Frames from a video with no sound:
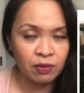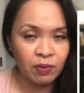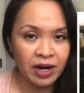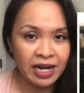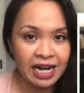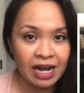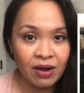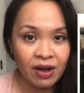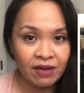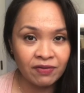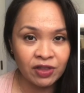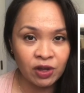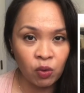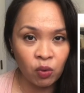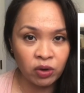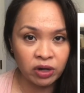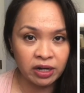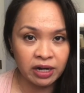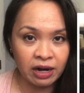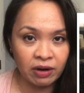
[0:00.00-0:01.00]
Right now I have the
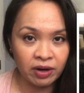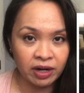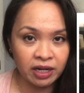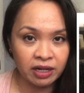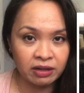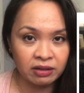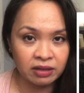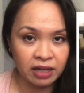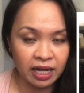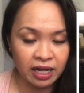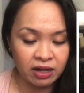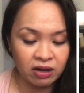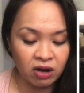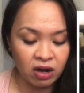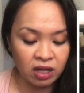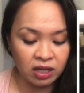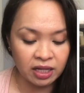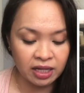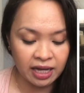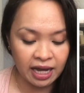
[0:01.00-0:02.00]
Ordinary
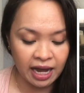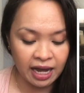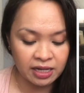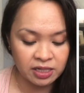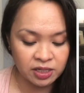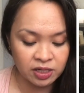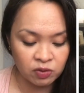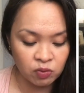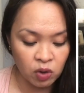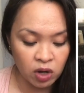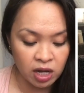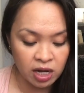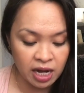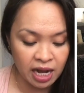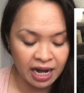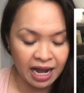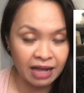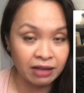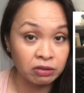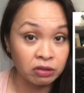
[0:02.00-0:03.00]
glycolic acid one
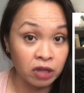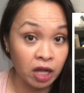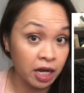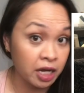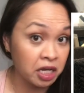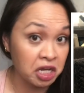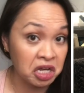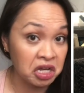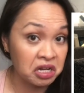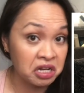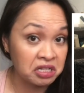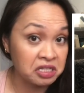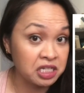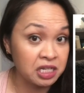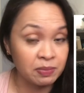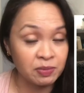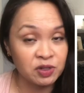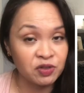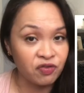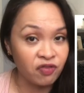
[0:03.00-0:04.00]
and I like it. It
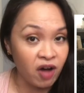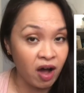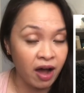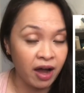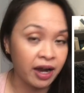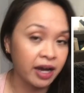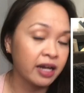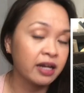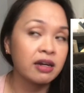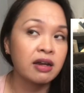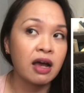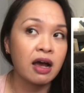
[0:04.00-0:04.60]
seems fine.